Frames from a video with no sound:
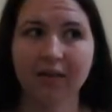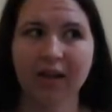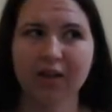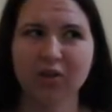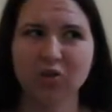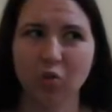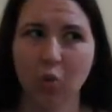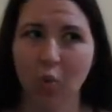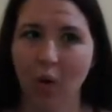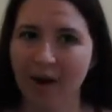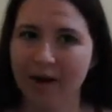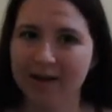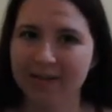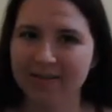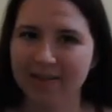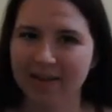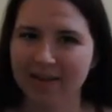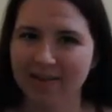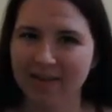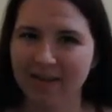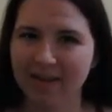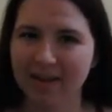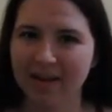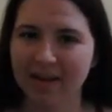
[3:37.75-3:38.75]
twice I
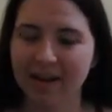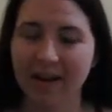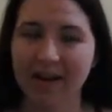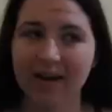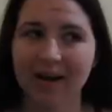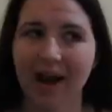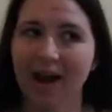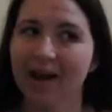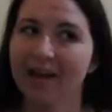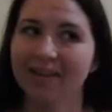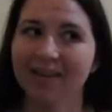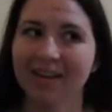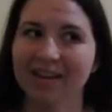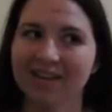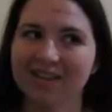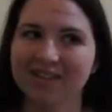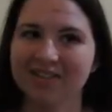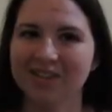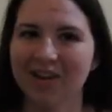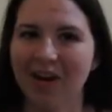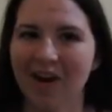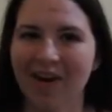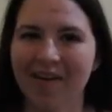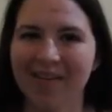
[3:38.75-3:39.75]
think, and I
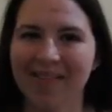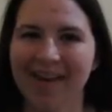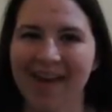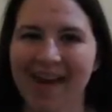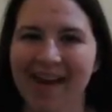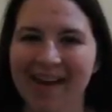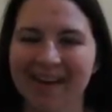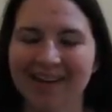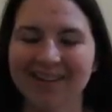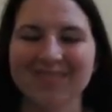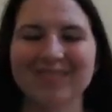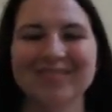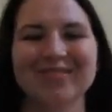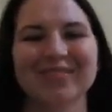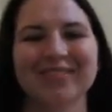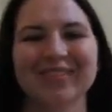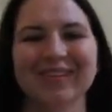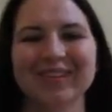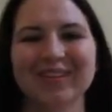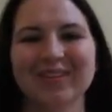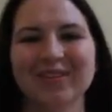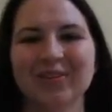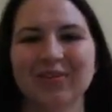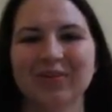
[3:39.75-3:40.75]
saw that and it was
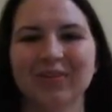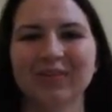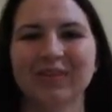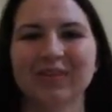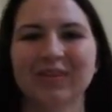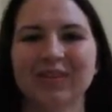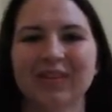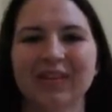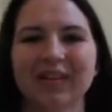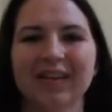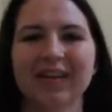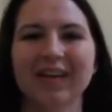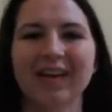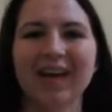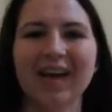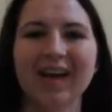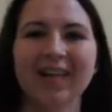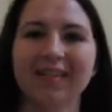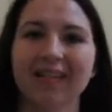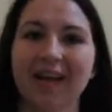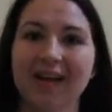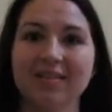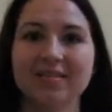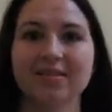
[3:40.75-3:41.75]
really cool, and
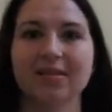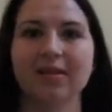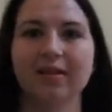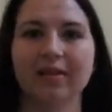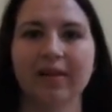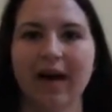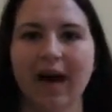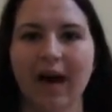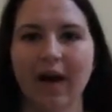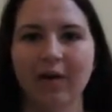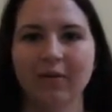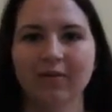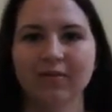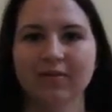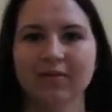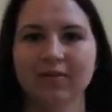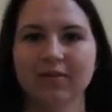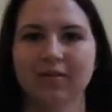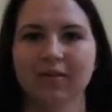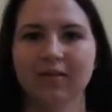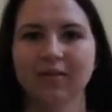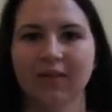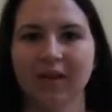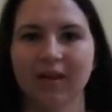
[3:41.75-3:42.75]
lots of clouds,
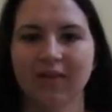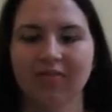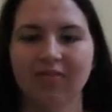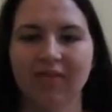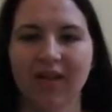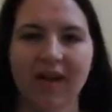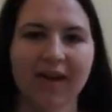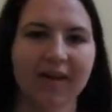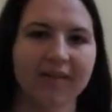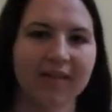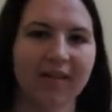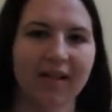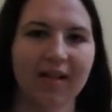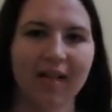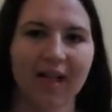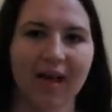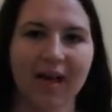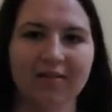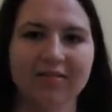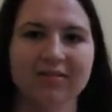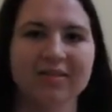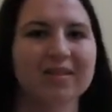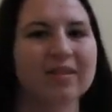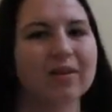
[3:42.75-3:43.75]
flying in the
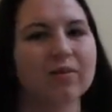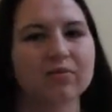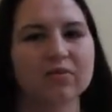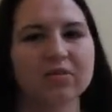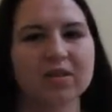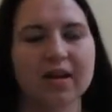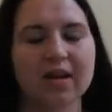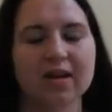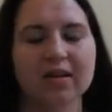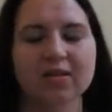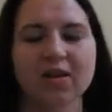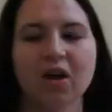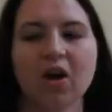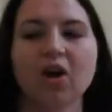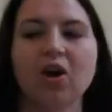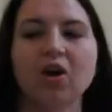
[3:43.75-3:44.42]
clouds, and that was nice.